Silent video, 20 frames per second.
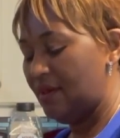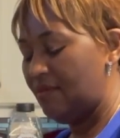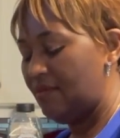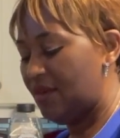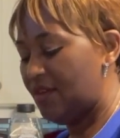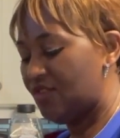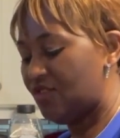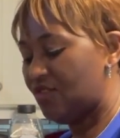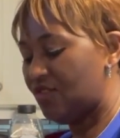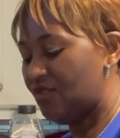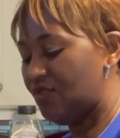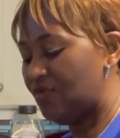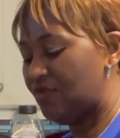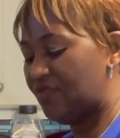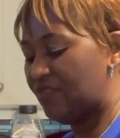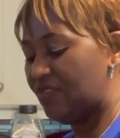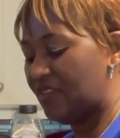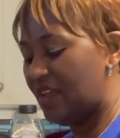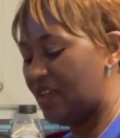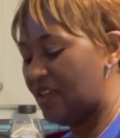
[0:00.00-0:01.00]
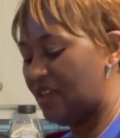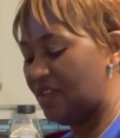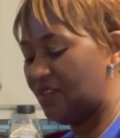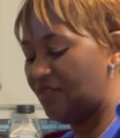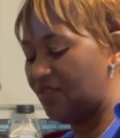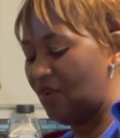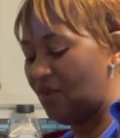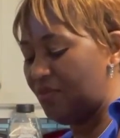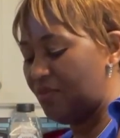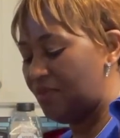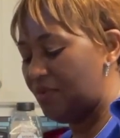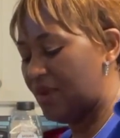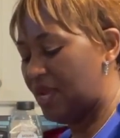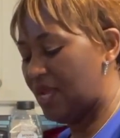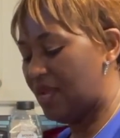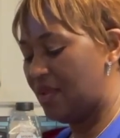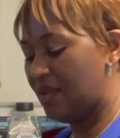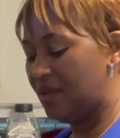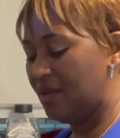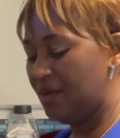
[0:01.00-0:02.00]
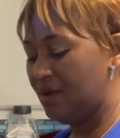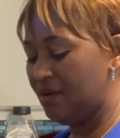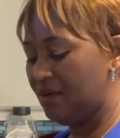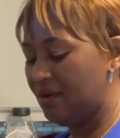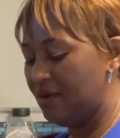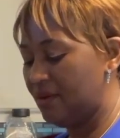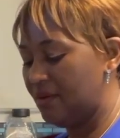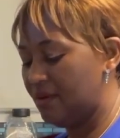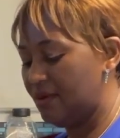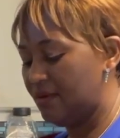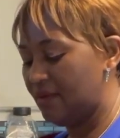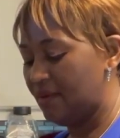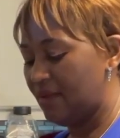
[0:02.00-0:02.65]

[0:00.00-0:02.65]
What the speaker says: Make sure you stir it up really good.